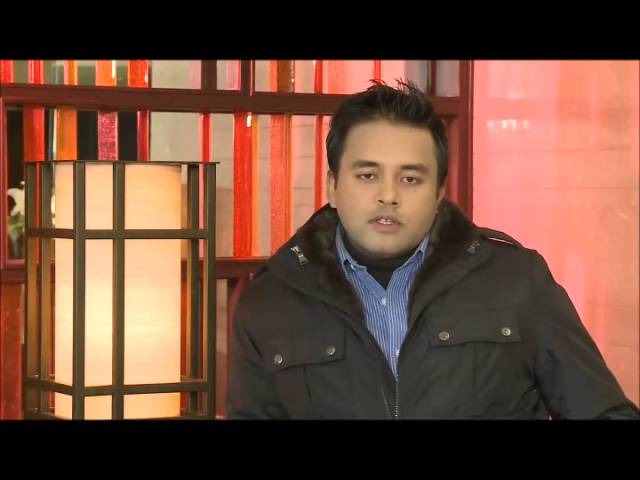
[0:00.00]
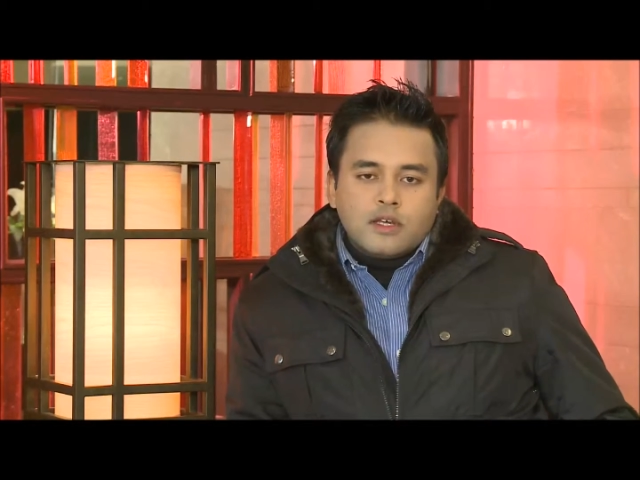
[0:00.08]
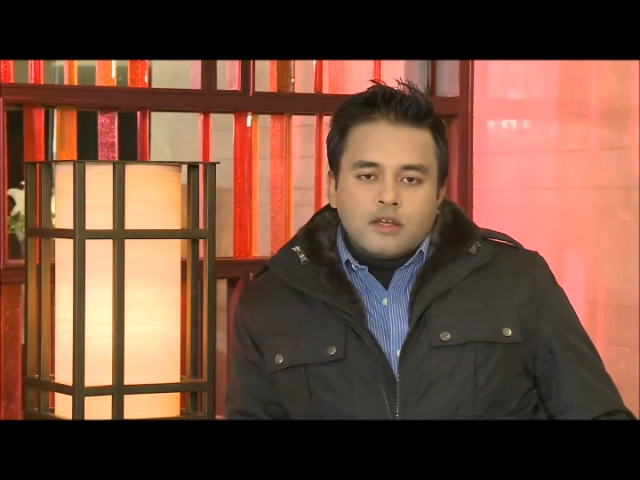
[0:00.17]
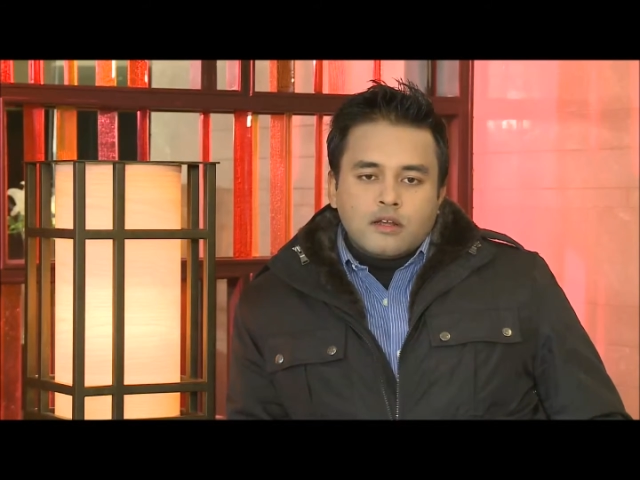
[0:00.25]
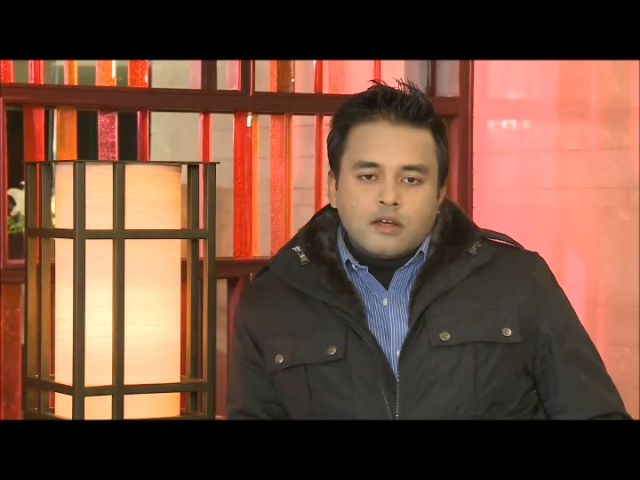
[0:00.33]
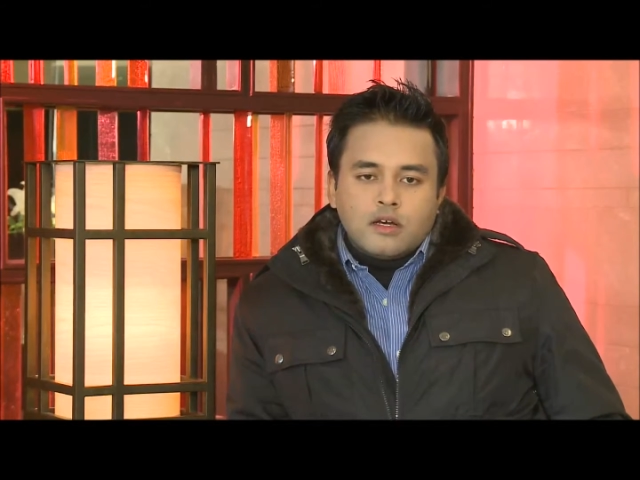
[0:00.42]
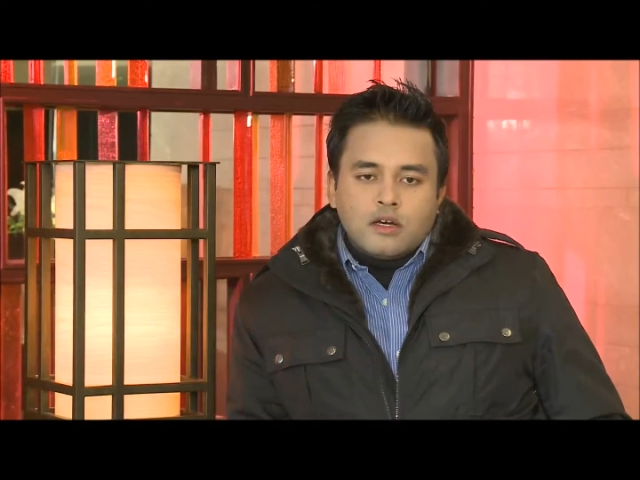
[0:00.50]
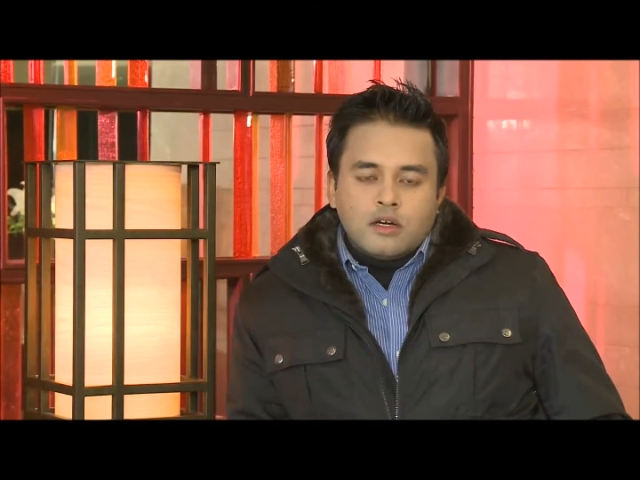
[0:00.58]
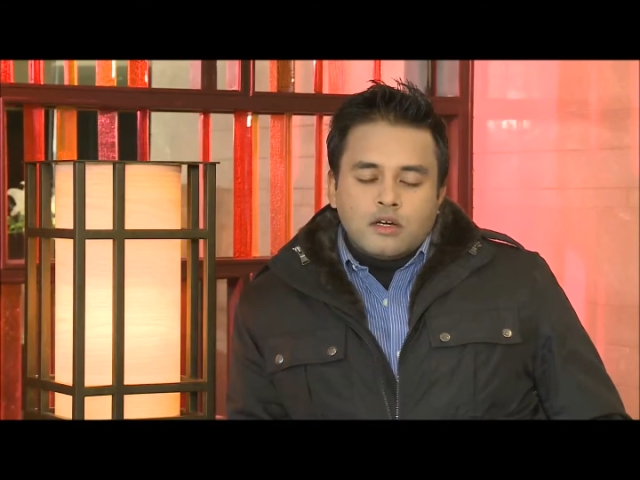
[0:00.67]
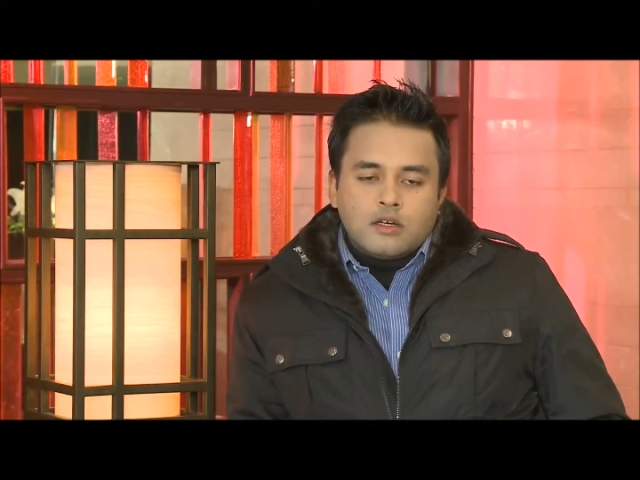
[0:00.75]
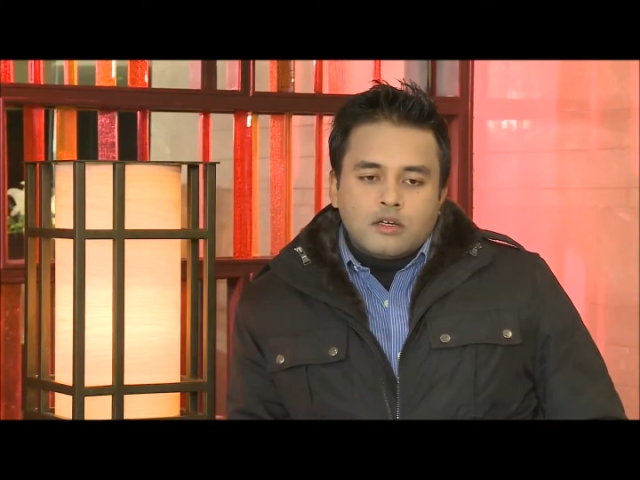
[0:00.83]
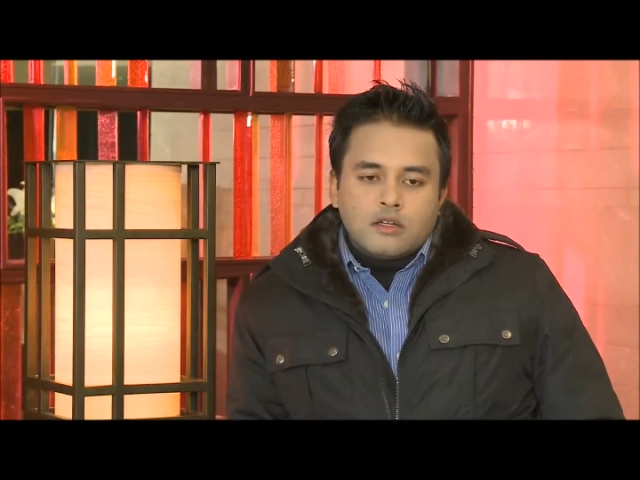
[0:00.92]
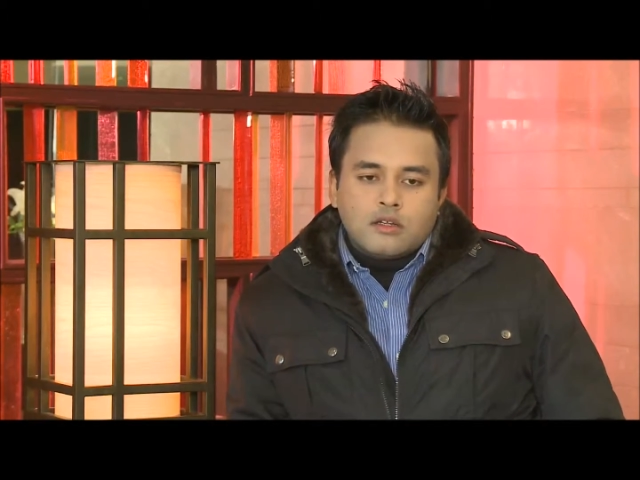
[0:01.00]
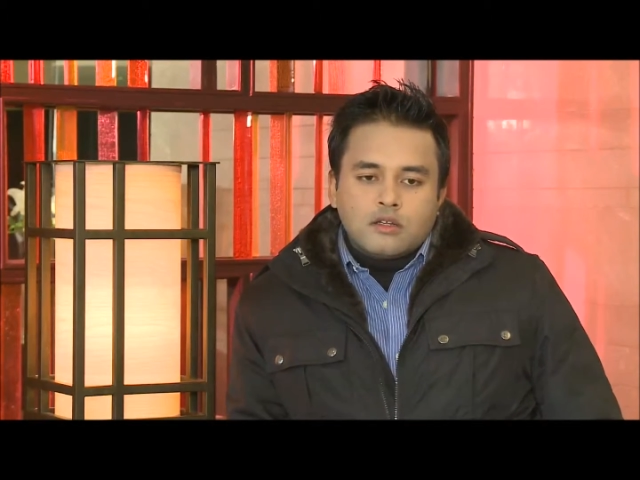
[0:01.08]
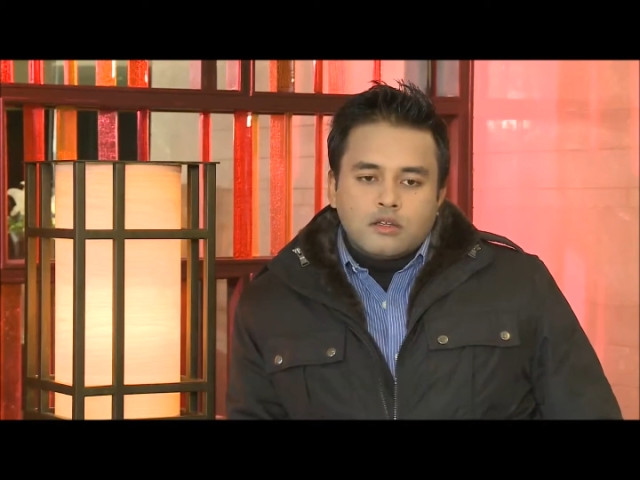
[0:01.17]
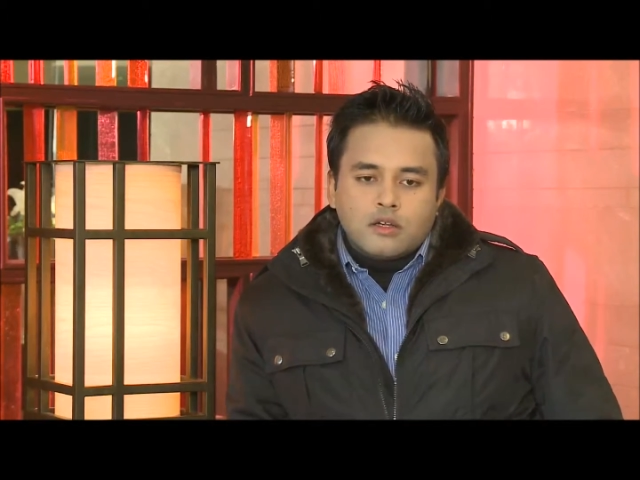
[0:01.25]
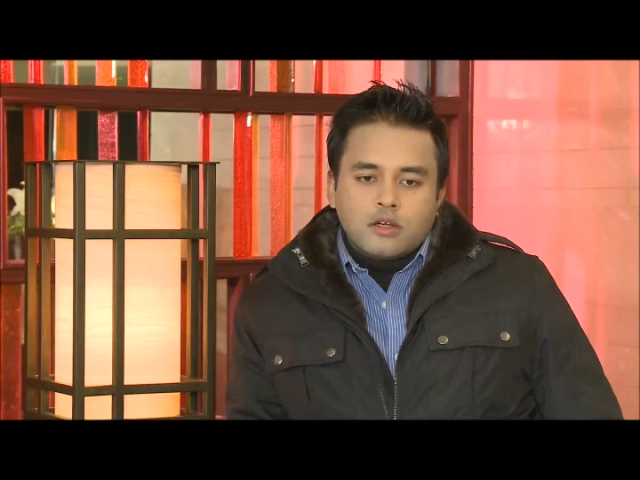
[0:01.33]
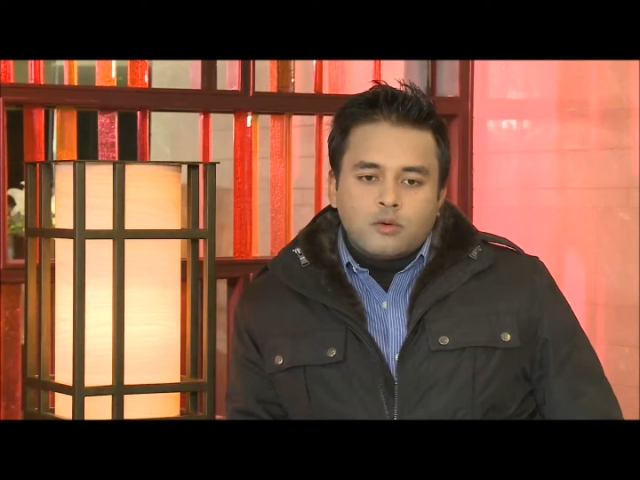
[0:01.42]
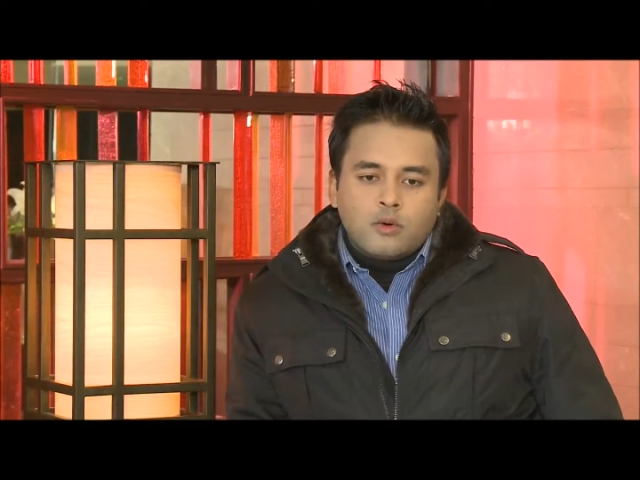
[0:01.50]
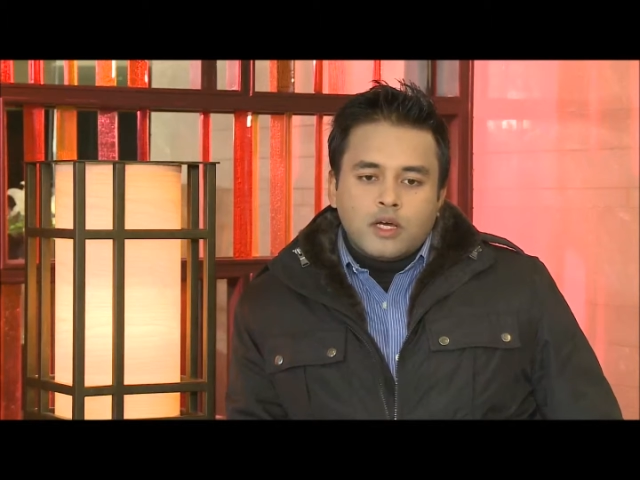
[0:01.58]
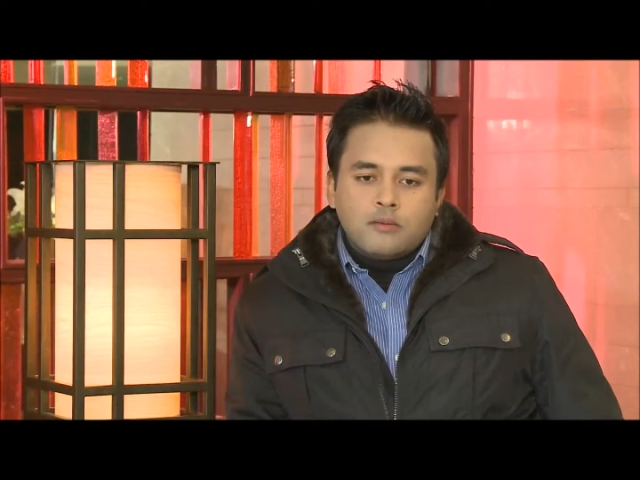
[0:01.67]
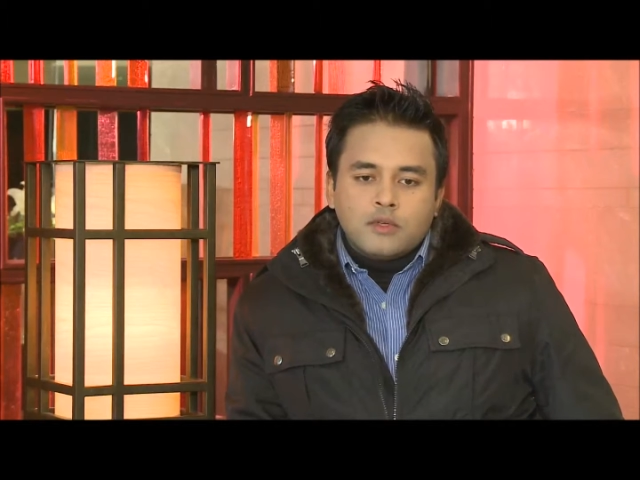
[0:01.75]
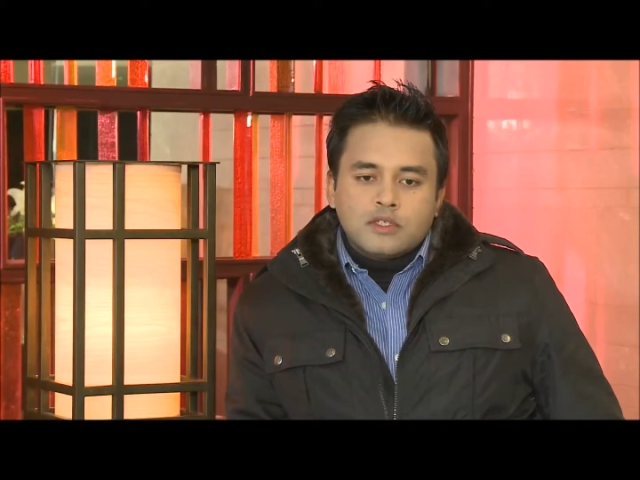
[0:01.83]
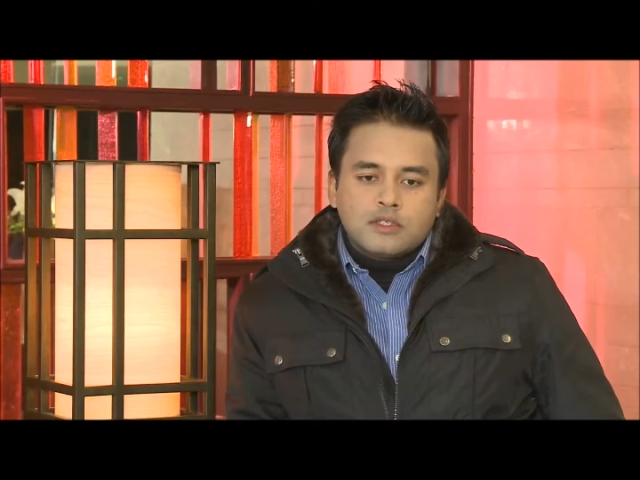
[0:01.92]
their
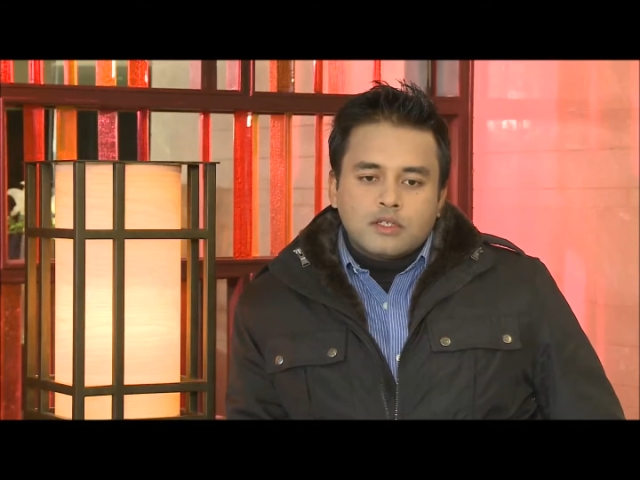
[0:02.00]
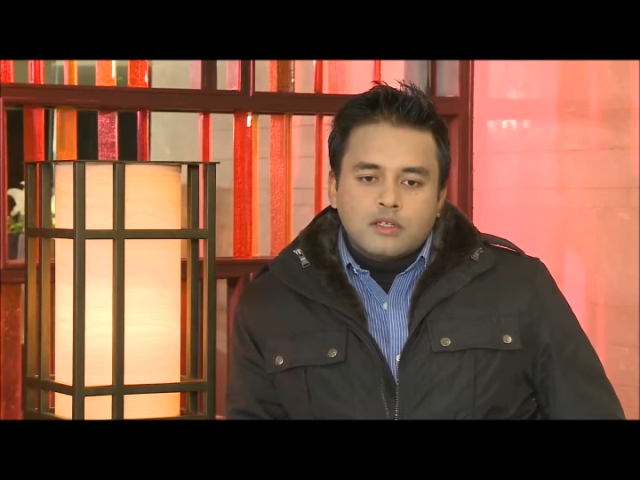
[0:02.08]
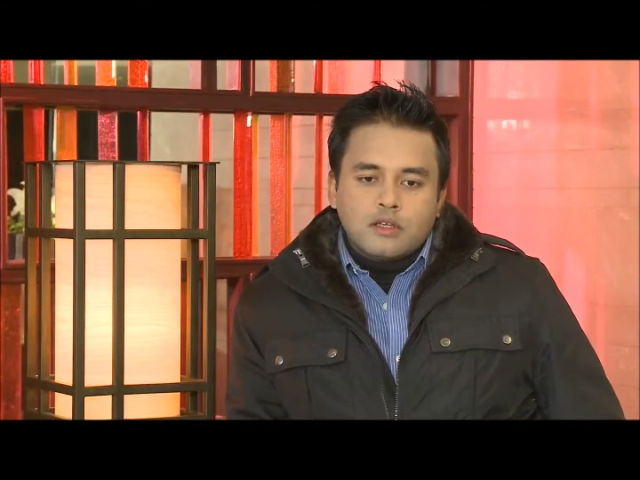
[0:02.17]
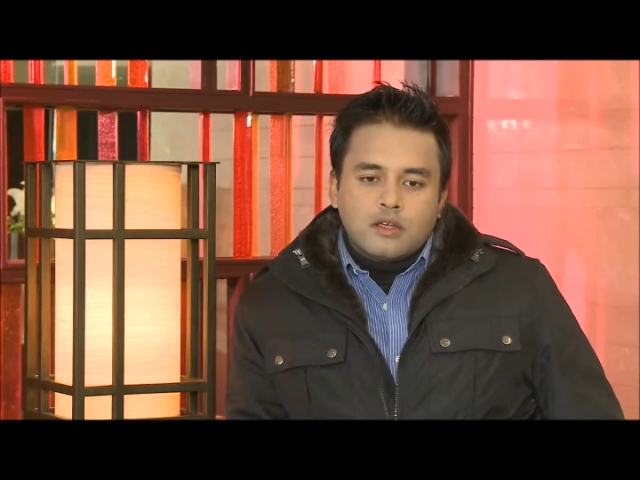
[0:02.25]
requirements